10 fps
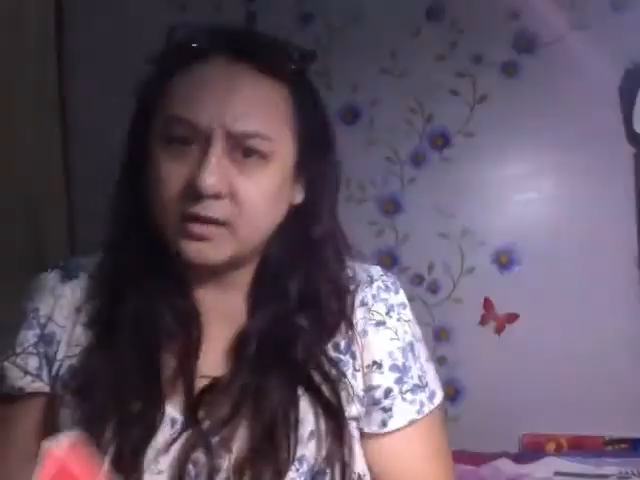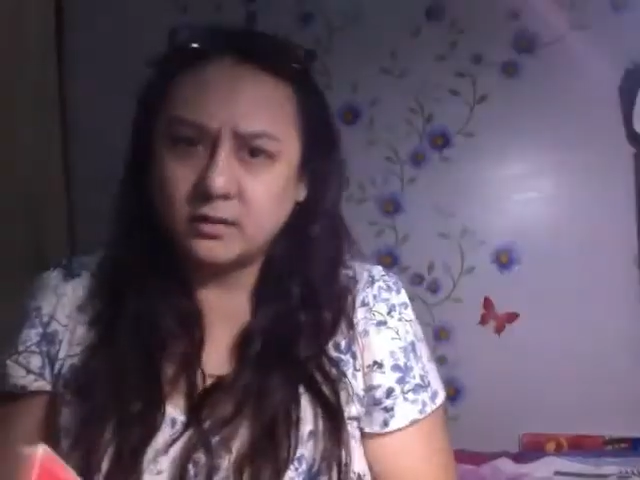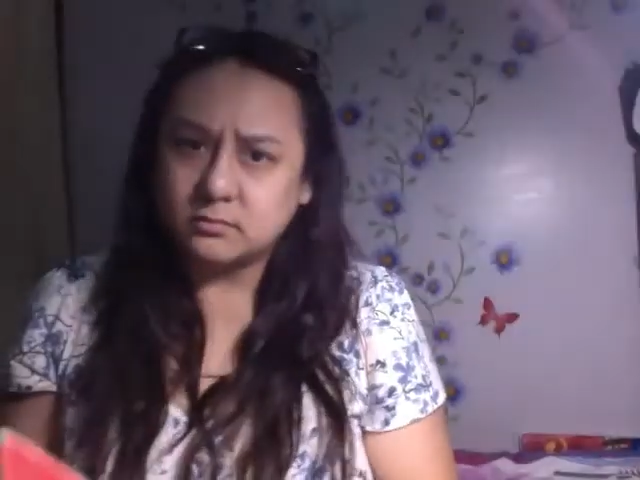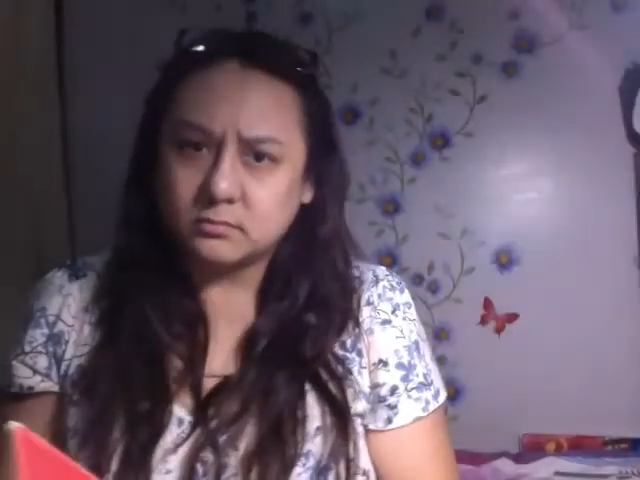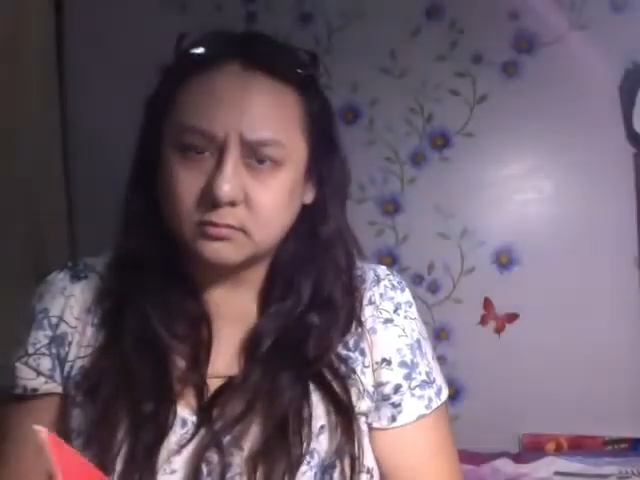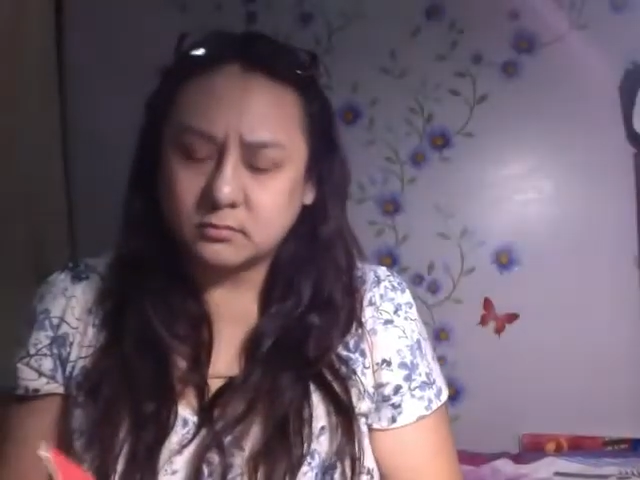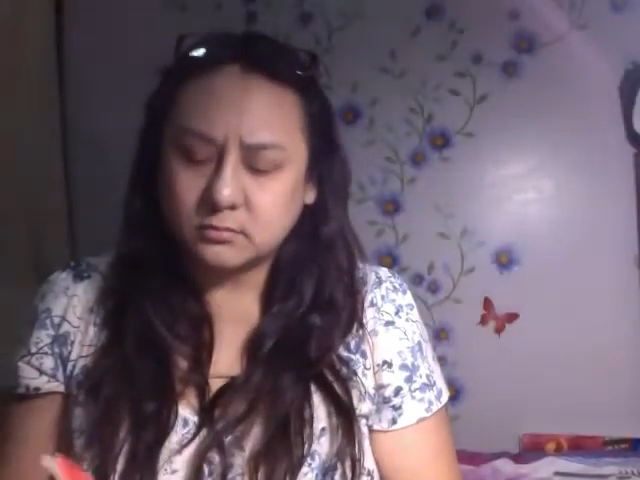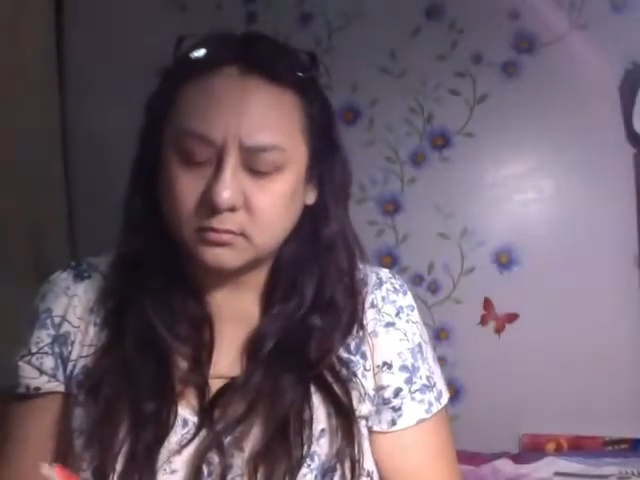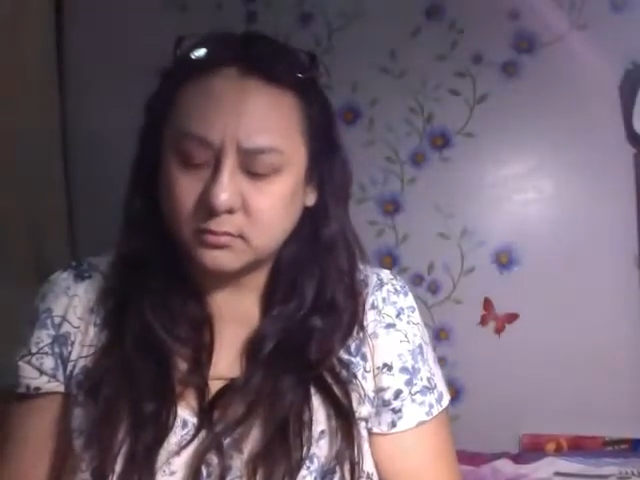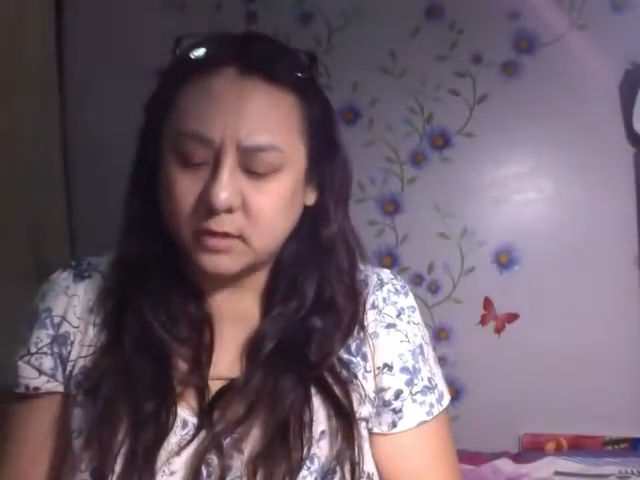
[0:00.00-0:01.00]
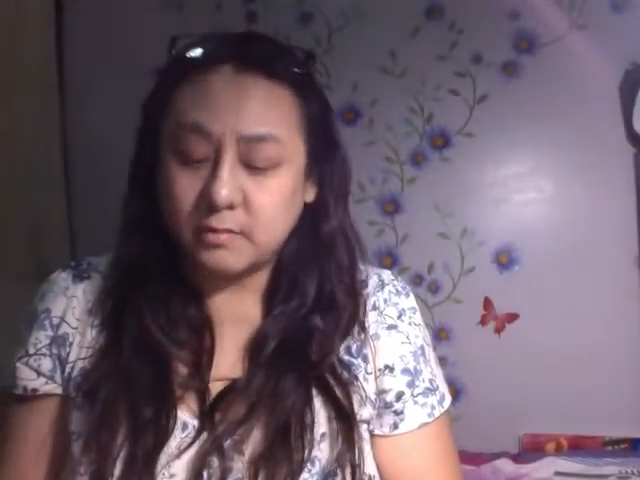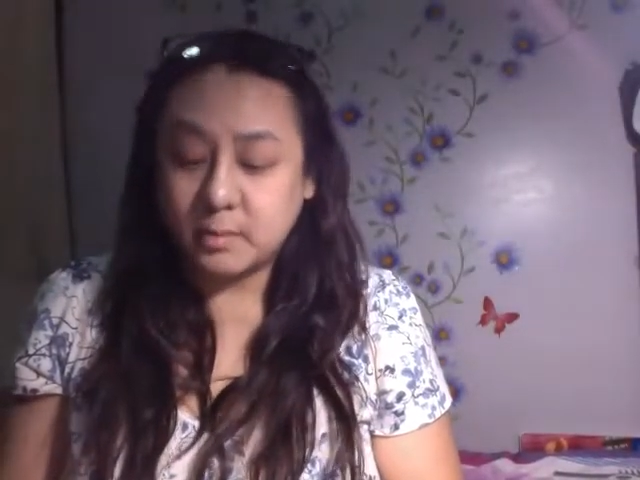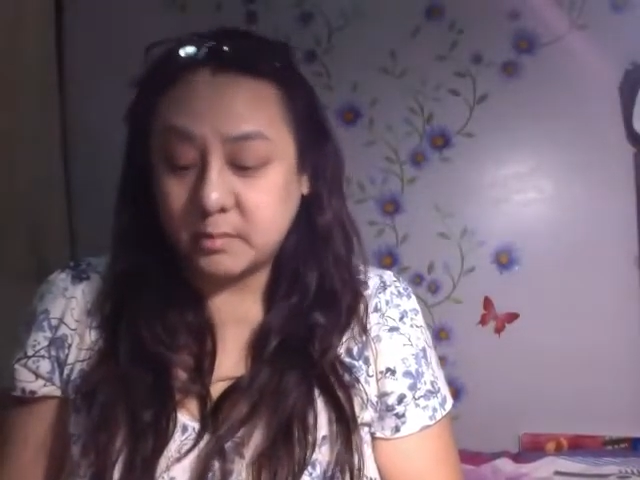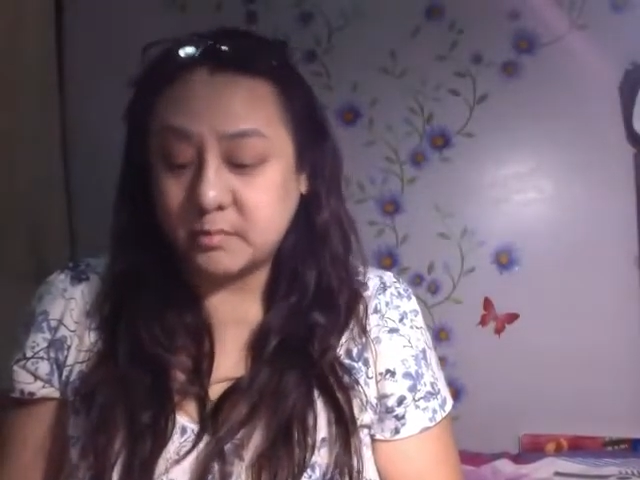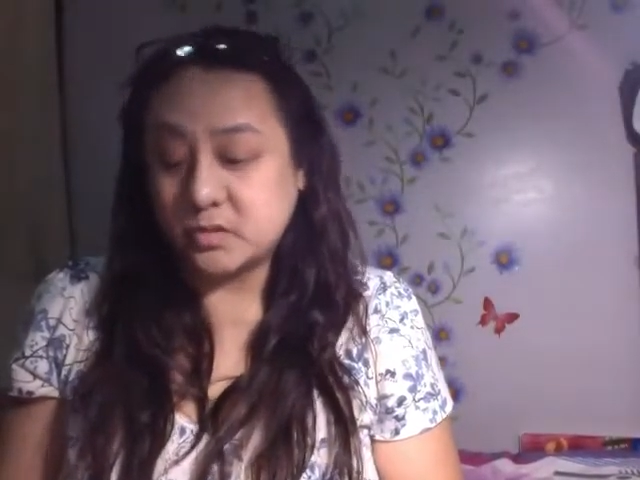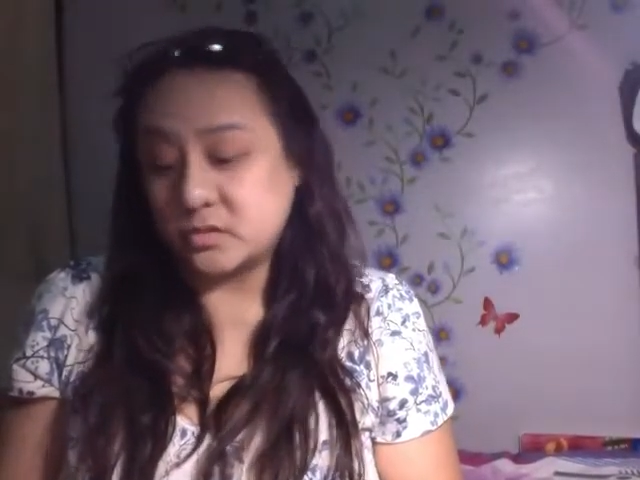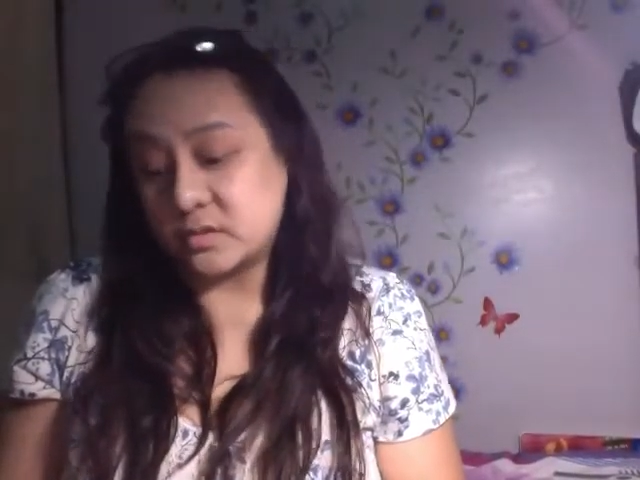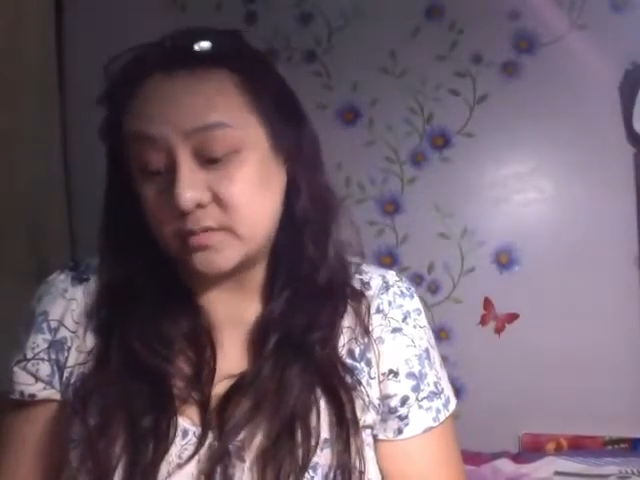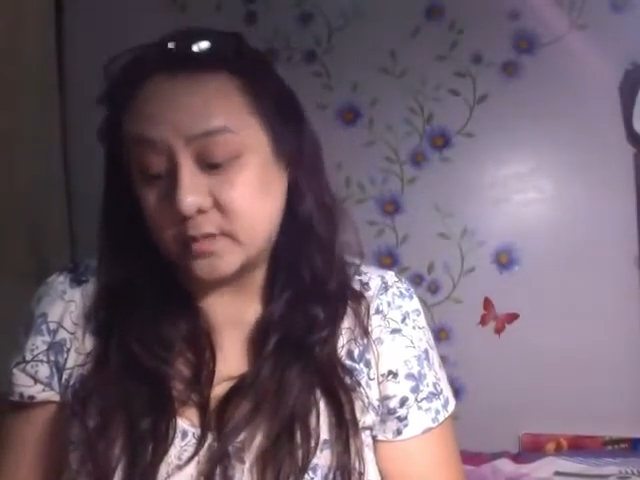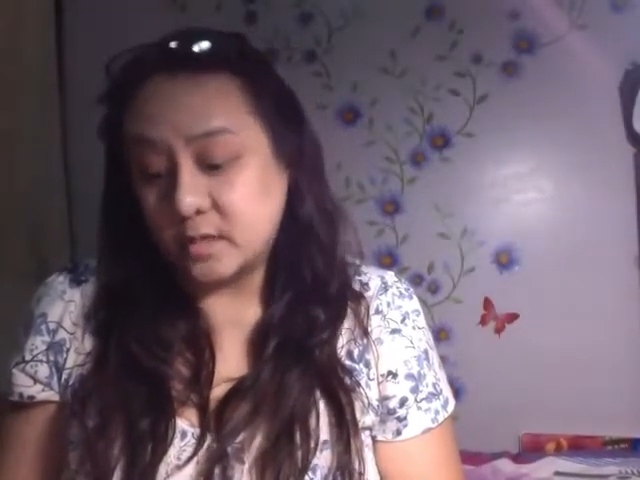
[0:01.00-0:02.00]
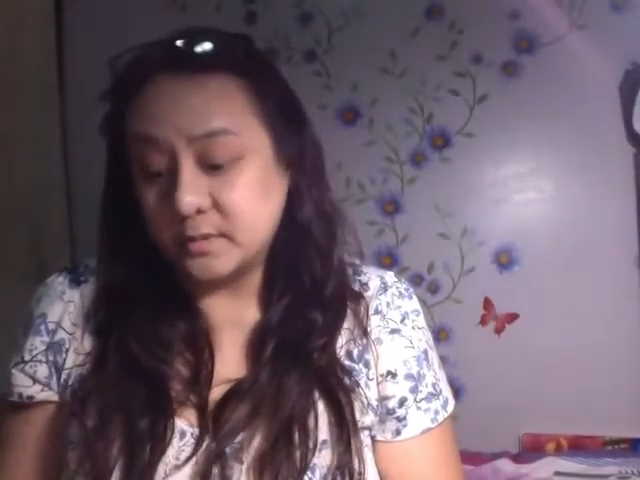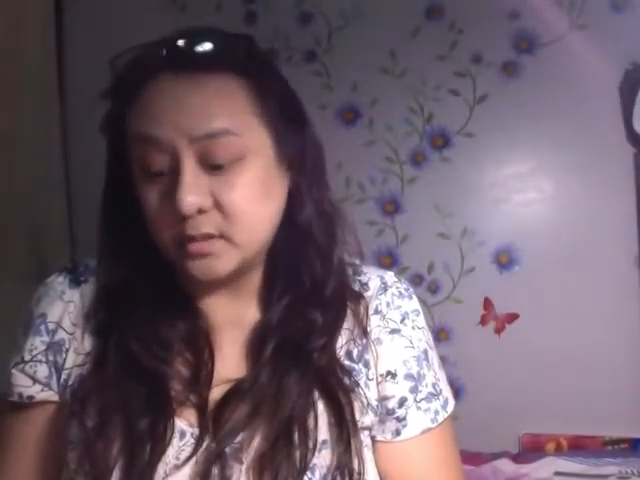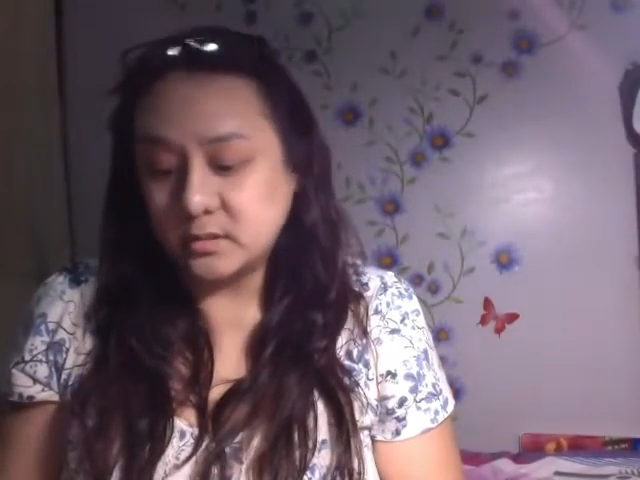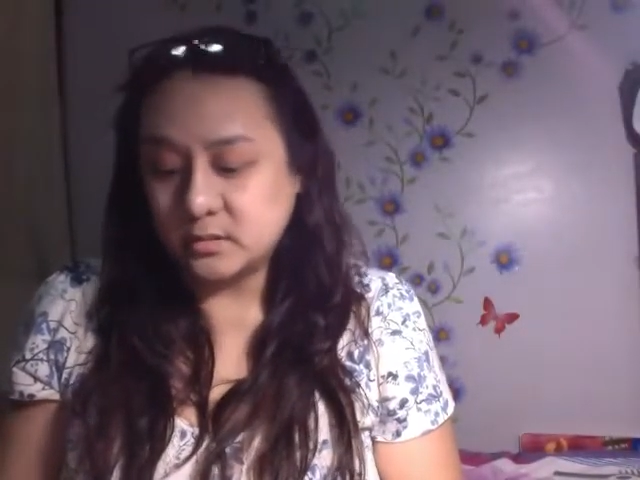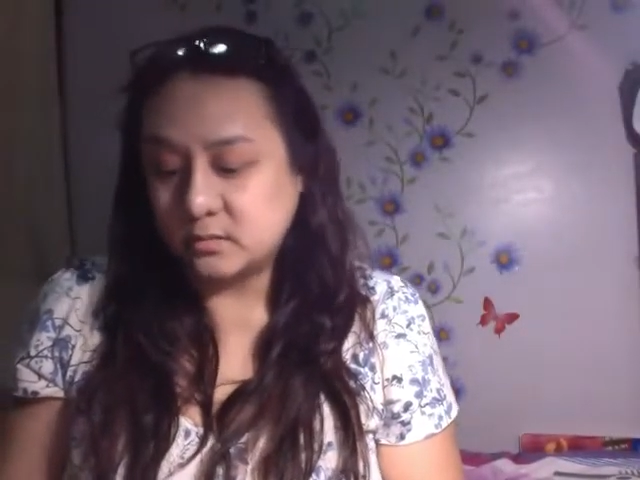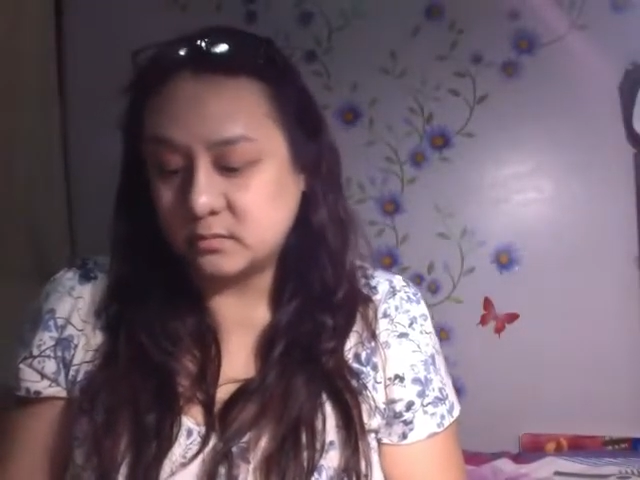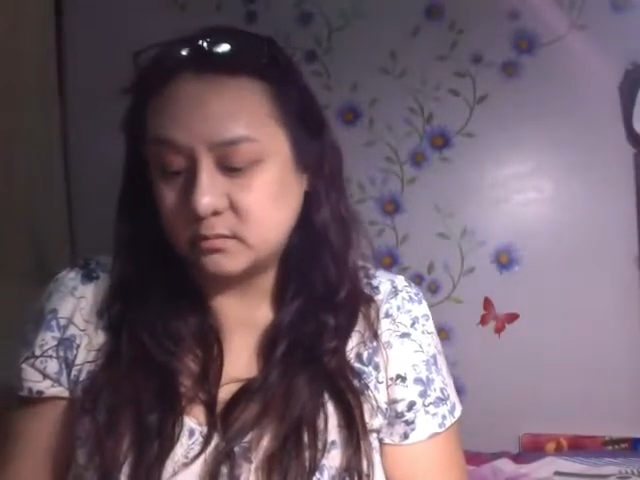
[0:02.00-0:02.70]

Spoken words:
don't. I remember Mr. Snuffleupagus.